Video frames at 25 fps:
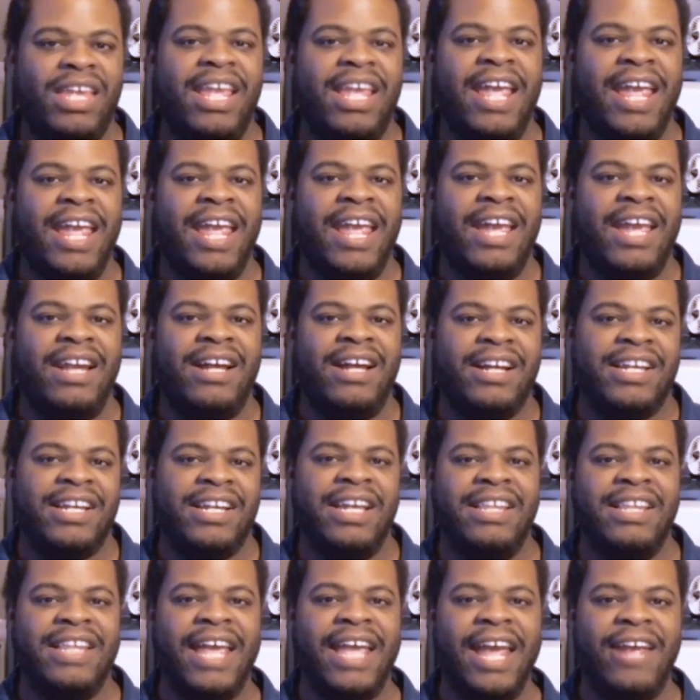And
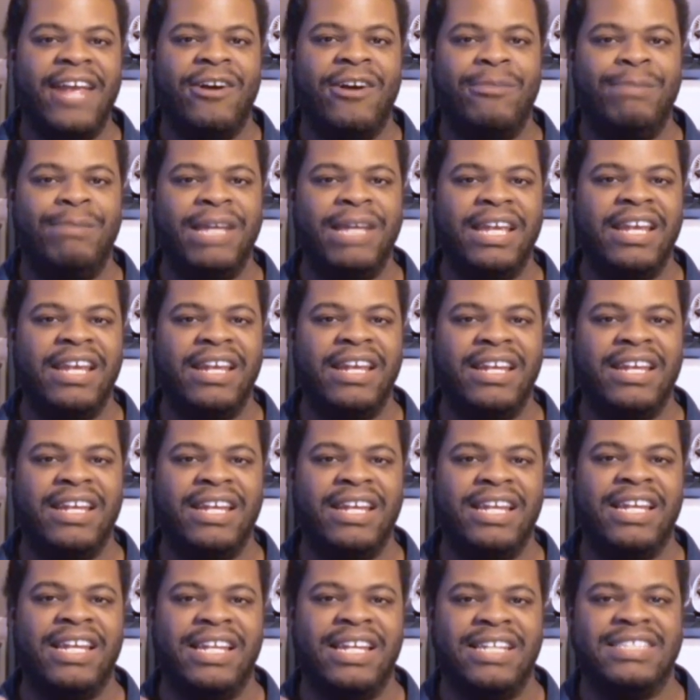again, the AOP
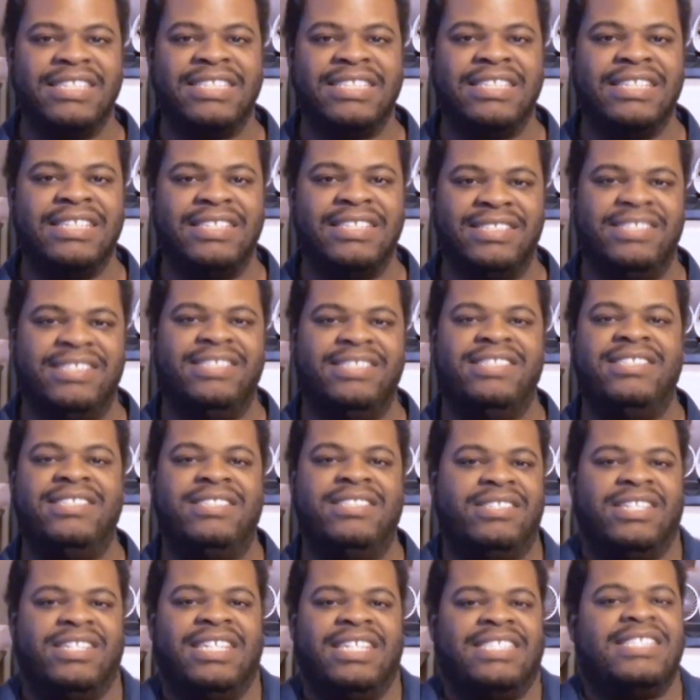is
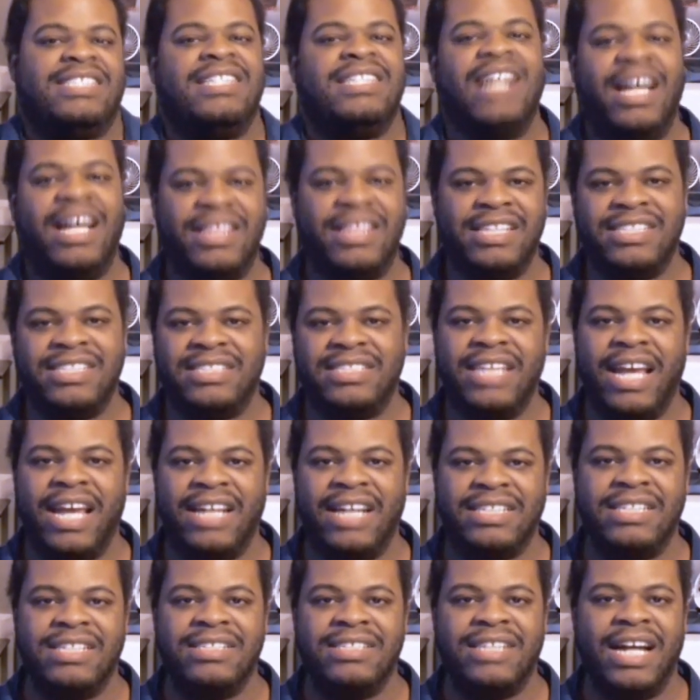just got these
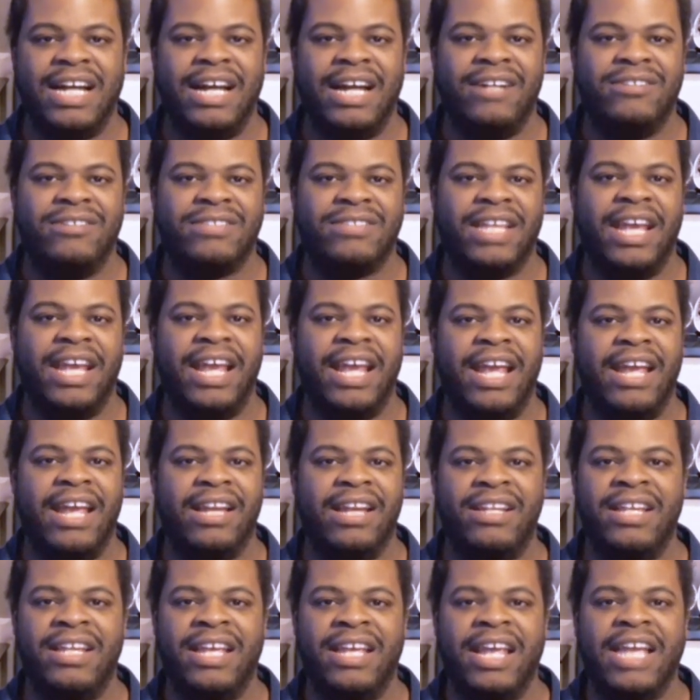tag team titles,
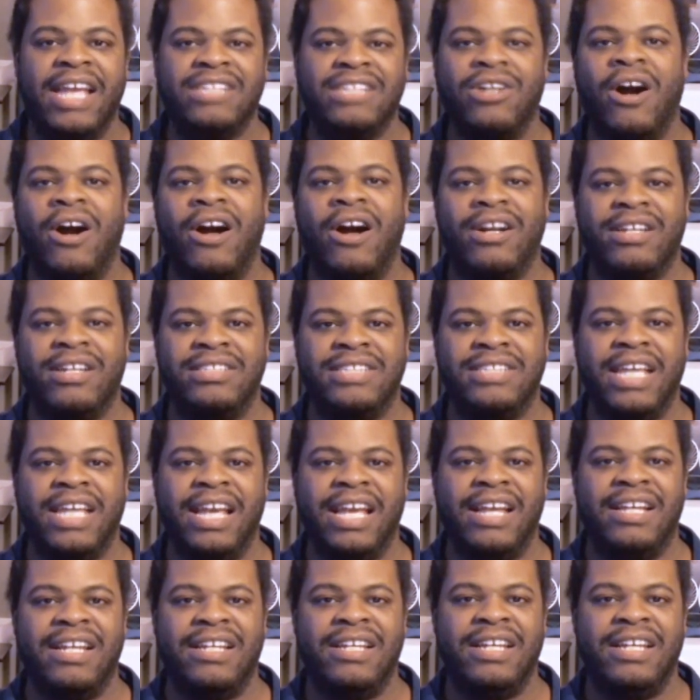and it's hard to
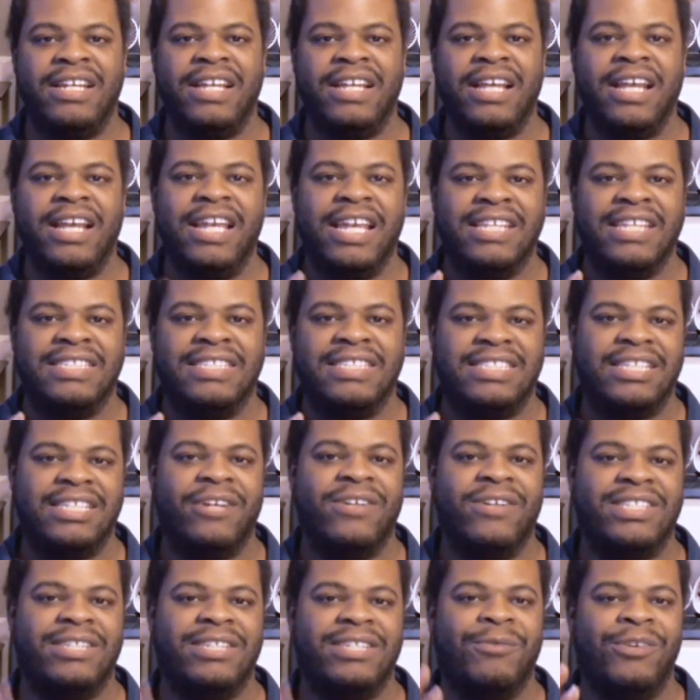take it
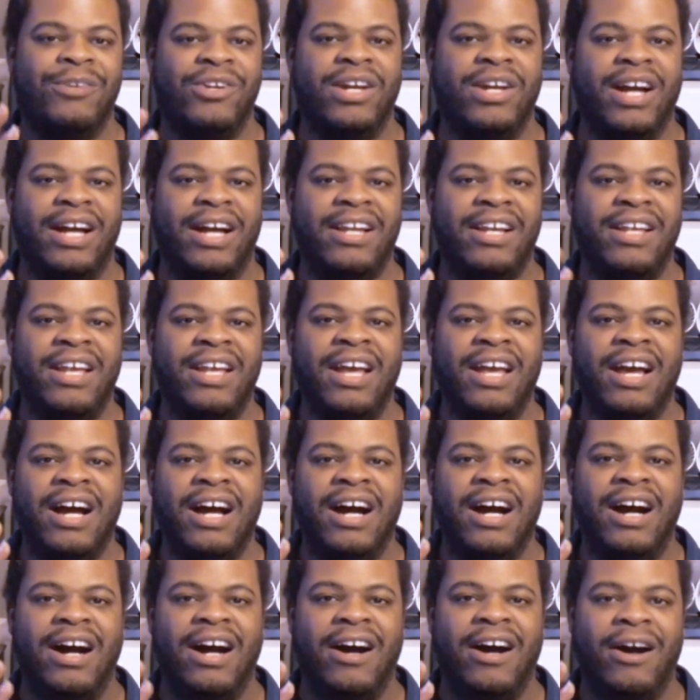seriously when you got
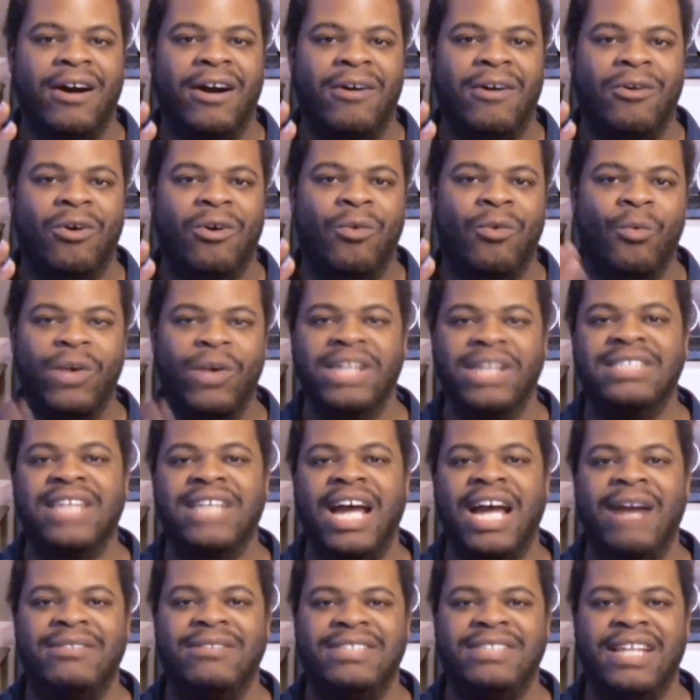a
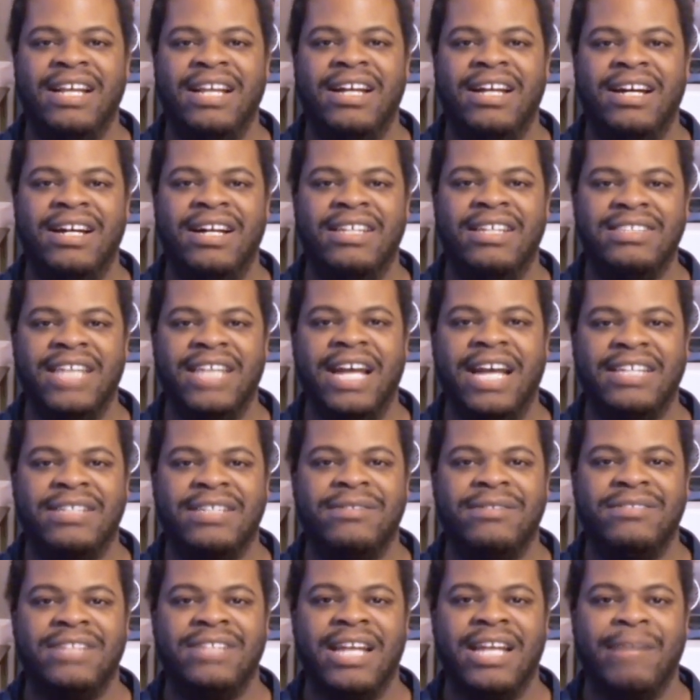one-time tag
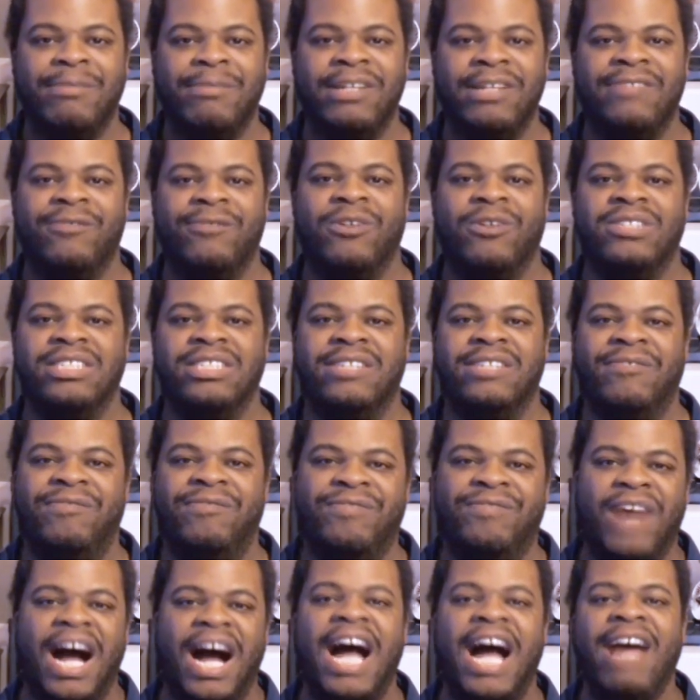team champions versus
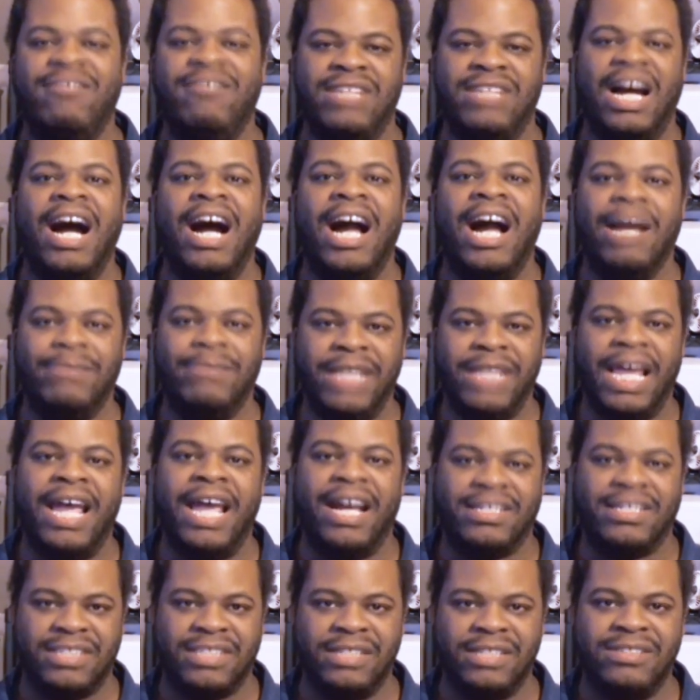five-time
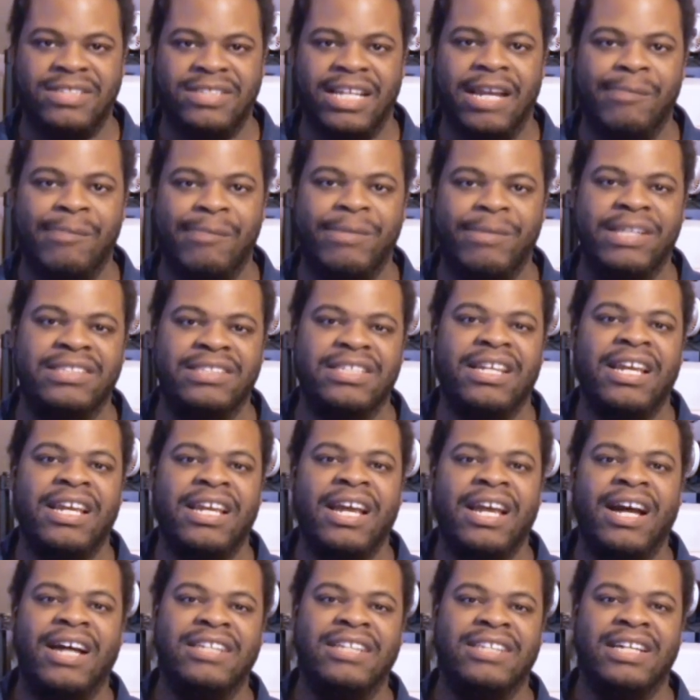tag team champions,
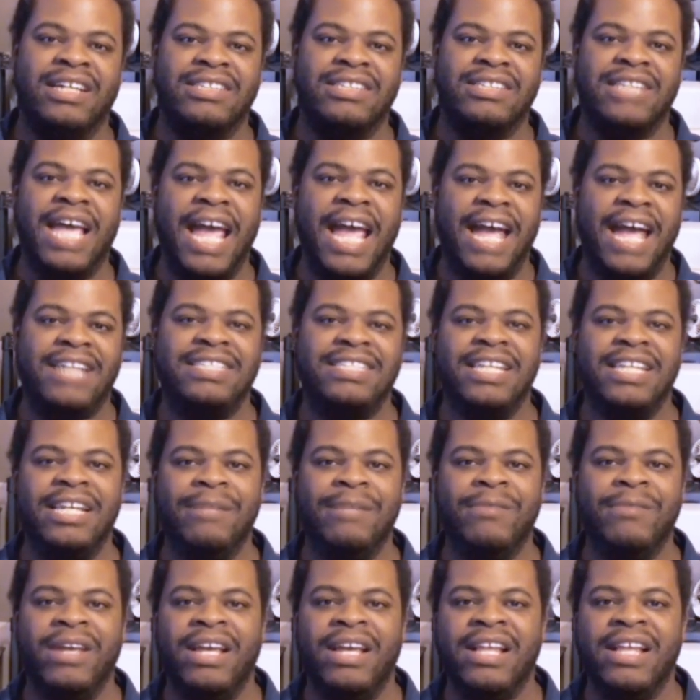a tag
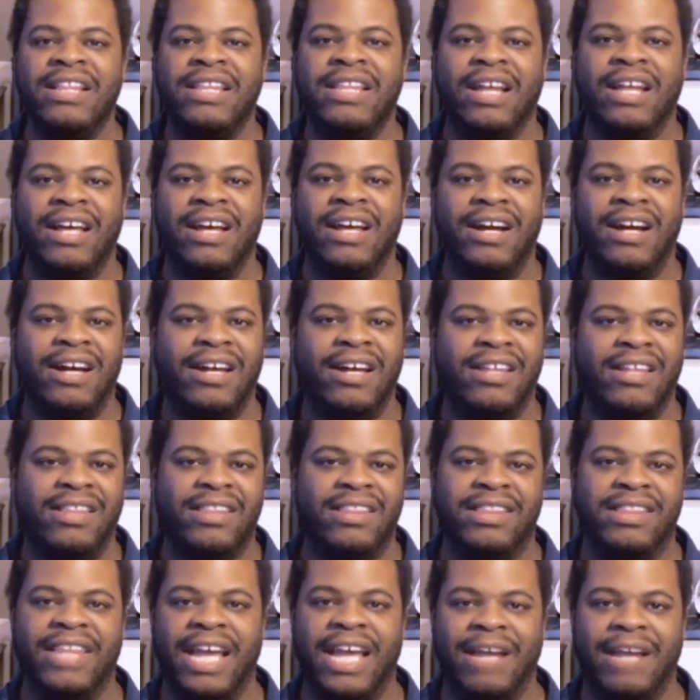team
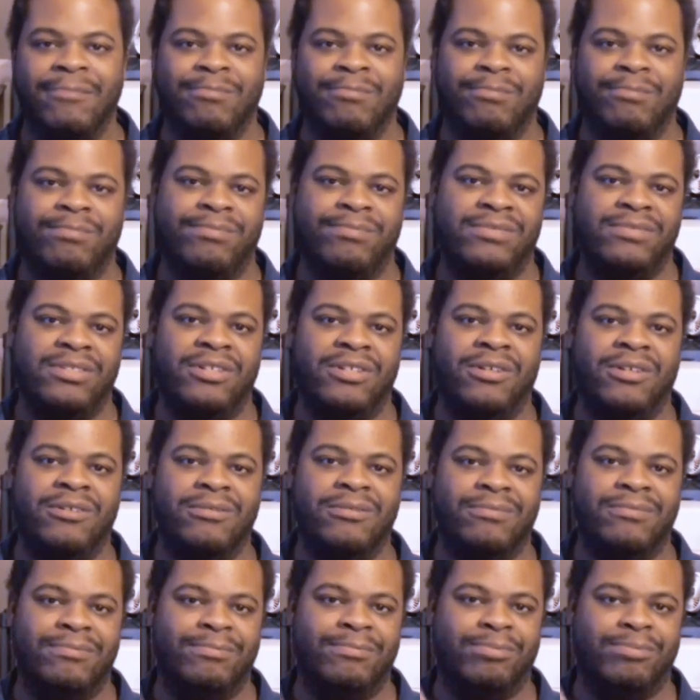that, you
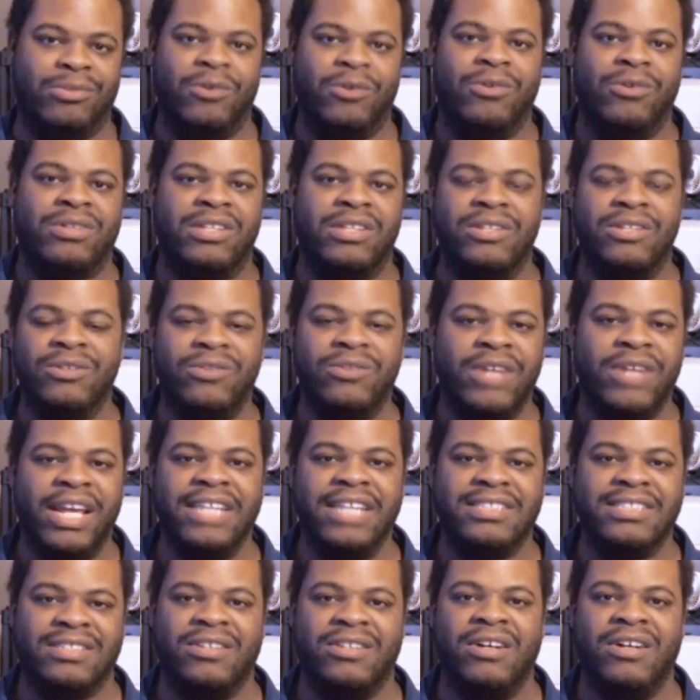know, broke the New
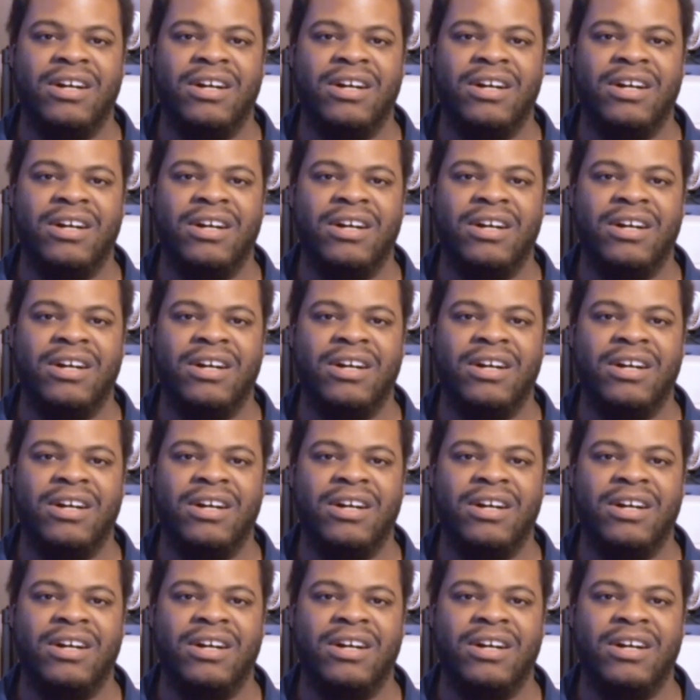Day's